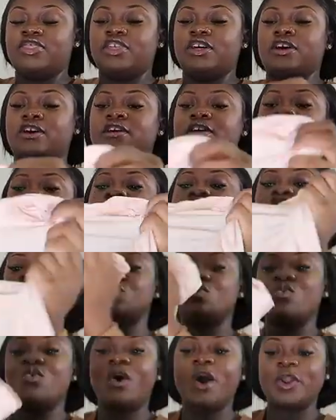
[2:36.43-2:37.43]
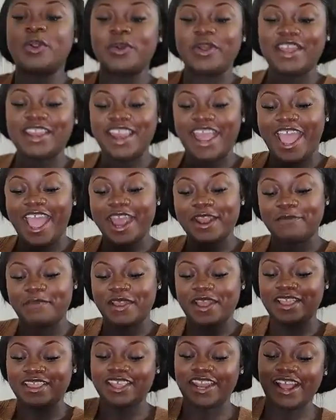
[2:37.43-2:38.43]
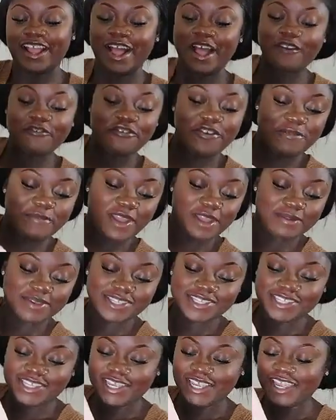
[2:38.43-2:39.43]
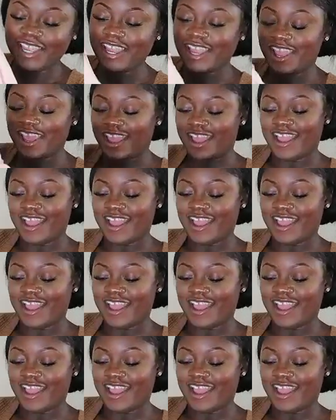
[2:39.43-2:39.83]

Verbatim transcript: the swaddle and headband that I got for Baby Z.